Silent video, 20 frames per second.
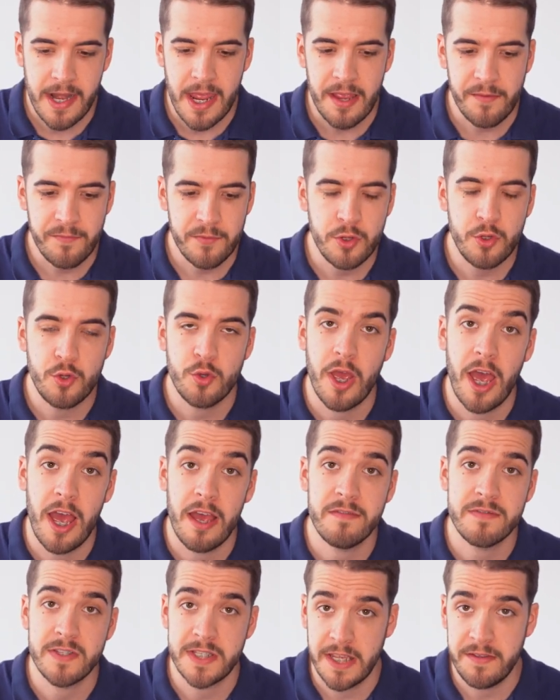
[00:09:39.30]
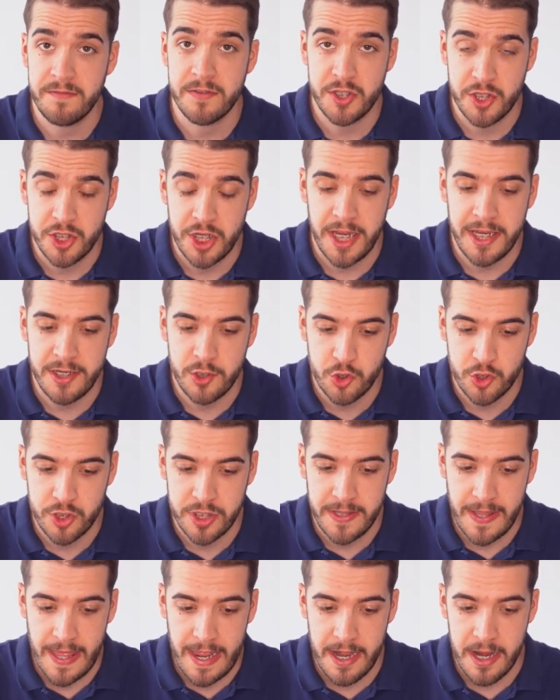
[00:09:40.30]
after you have saved the changes
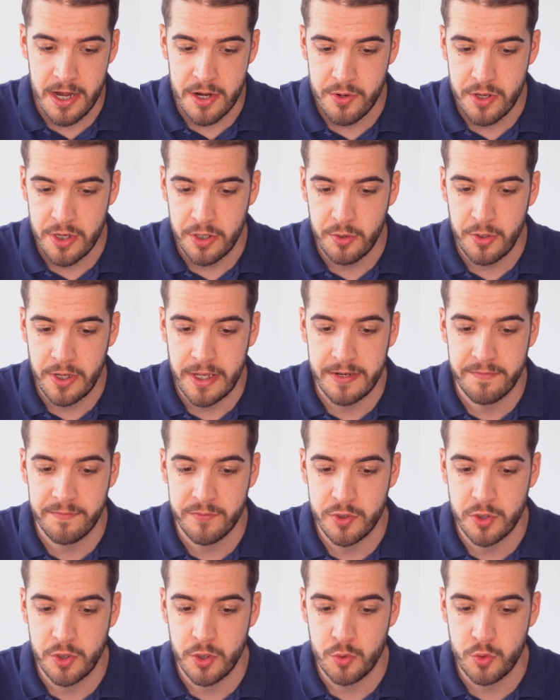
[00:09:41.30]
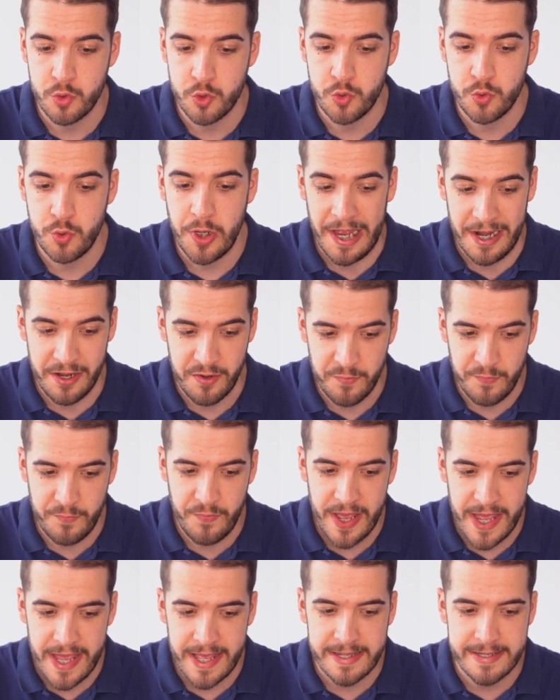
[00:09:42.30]
in that area, you have to go to
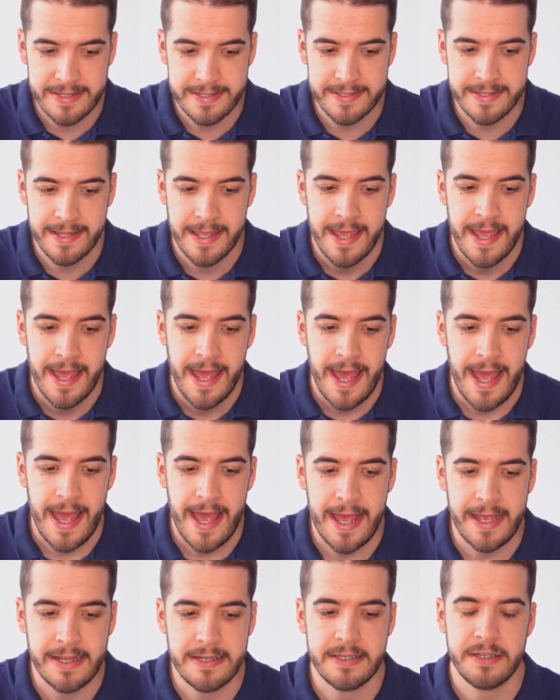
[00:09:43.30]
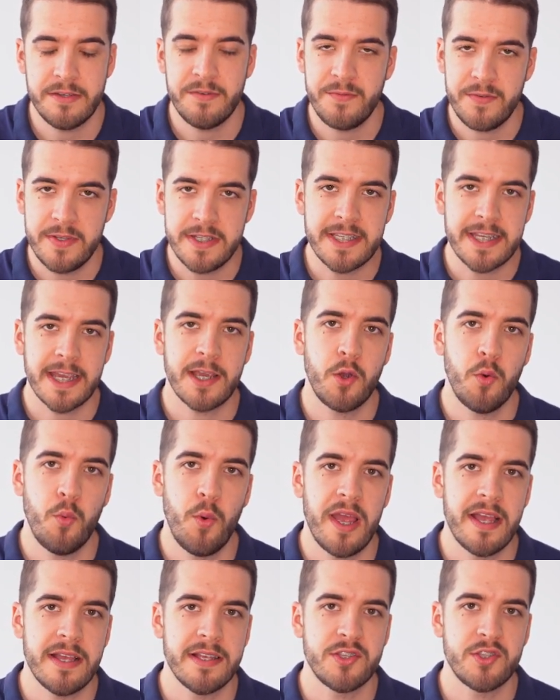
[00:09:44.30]
Advanced, and in
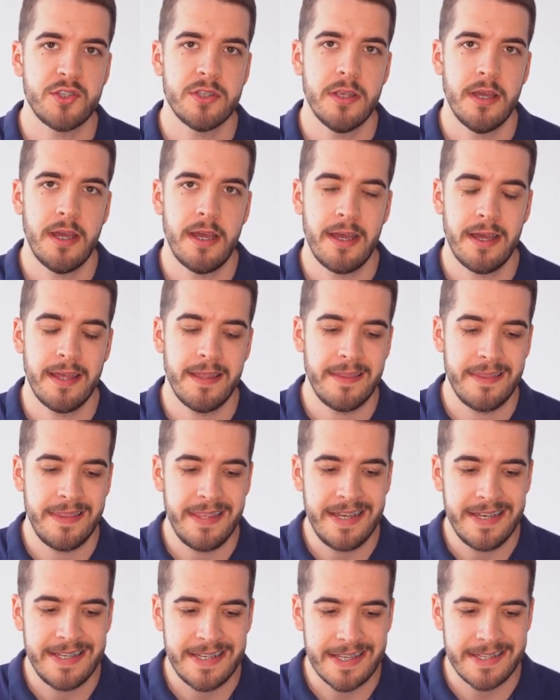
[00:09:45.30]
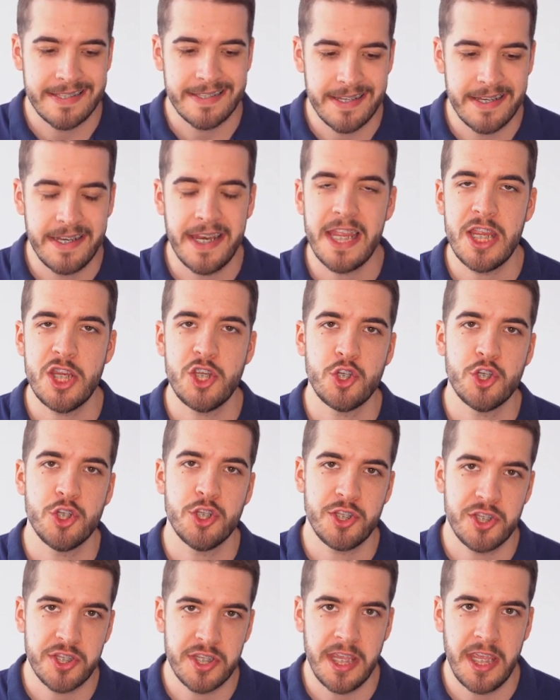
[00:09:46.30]
FintechOS, the
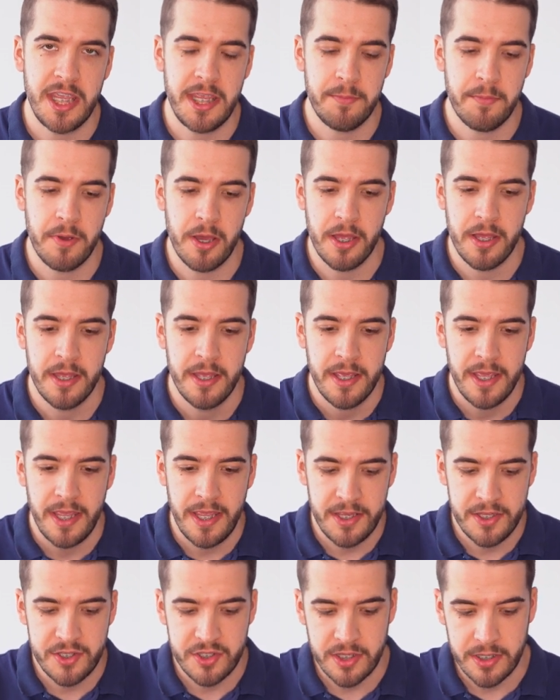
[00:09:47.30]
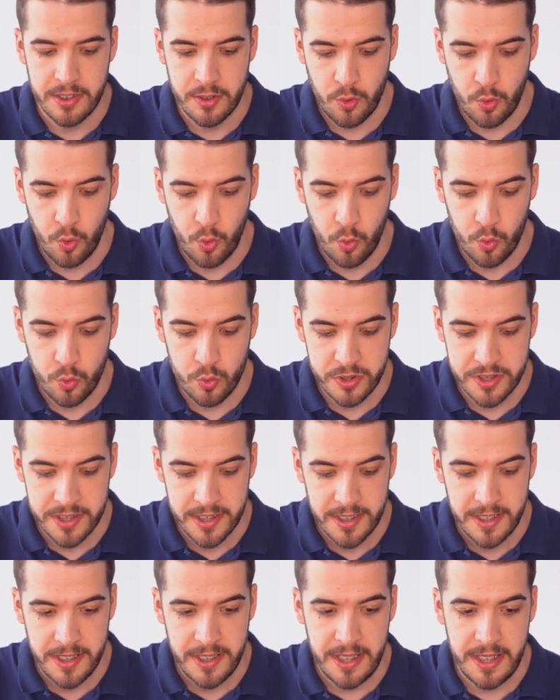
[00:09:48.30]
destination schema is called
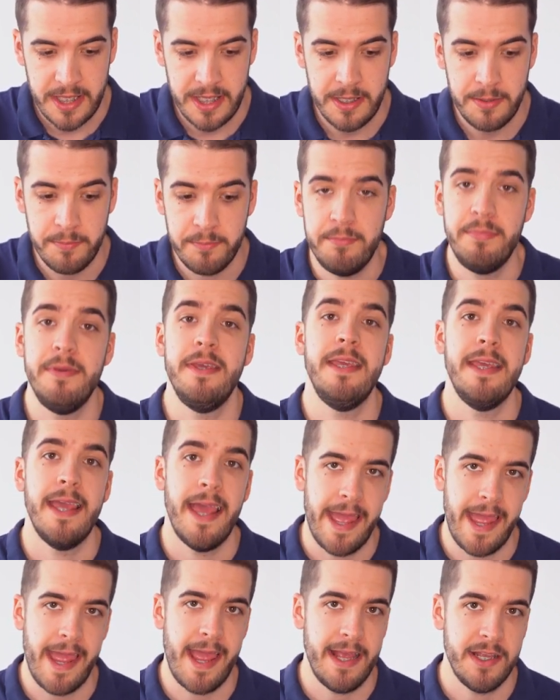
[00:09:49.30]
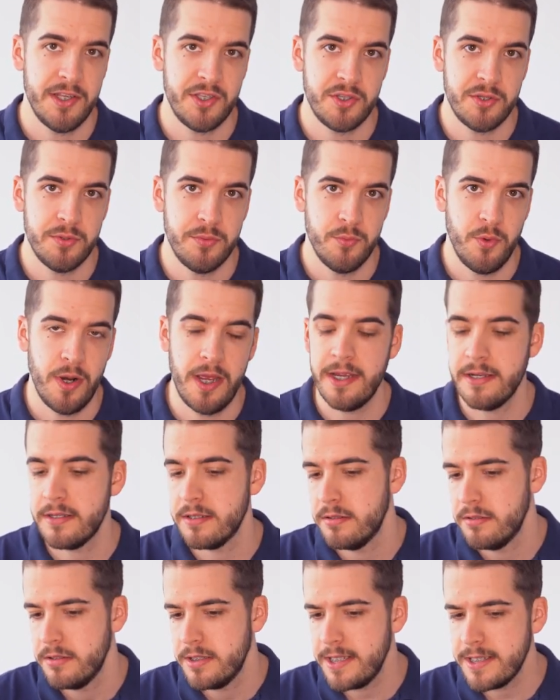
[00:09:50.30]
EBS, right?
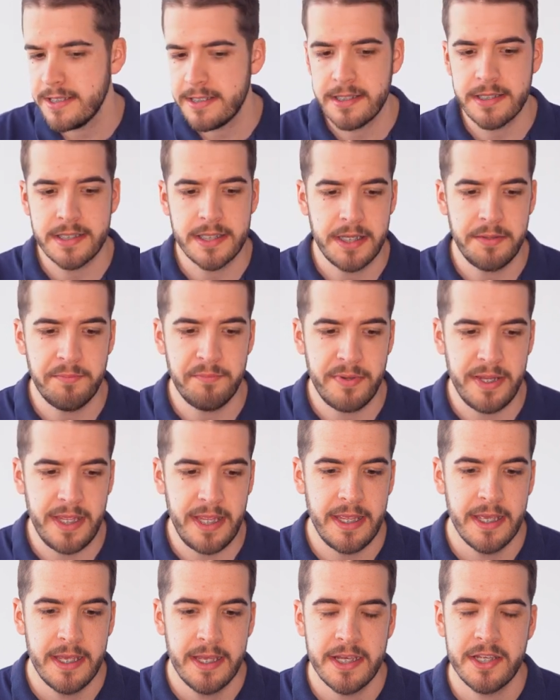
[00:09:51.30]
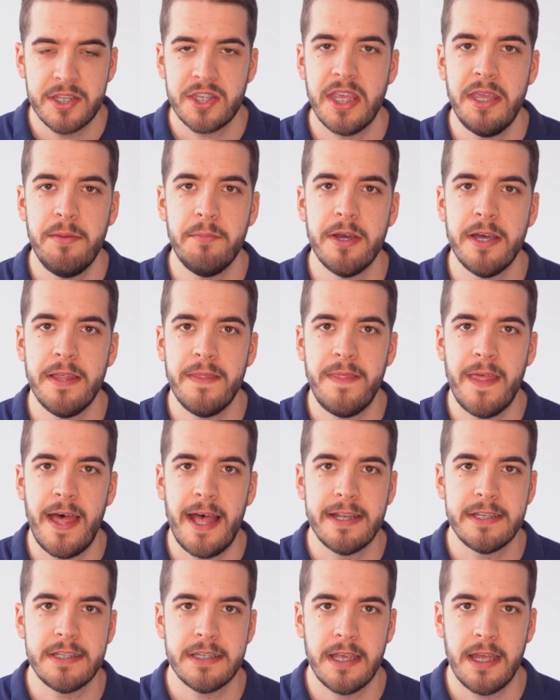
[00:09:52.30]
This is simply a schema
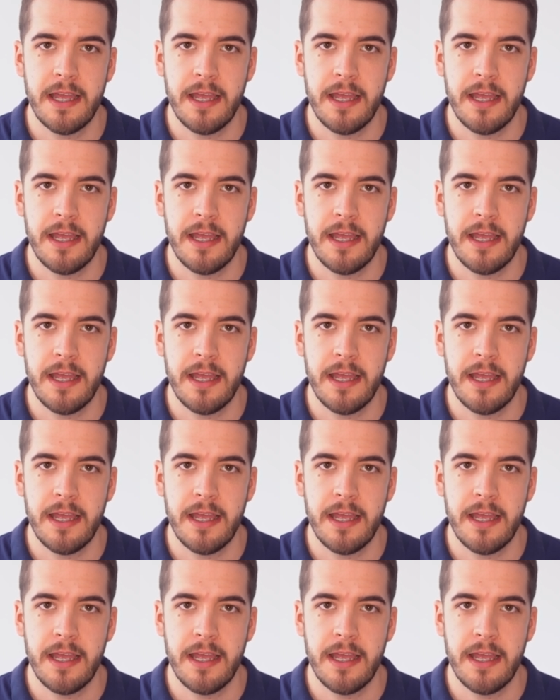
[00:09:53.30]
that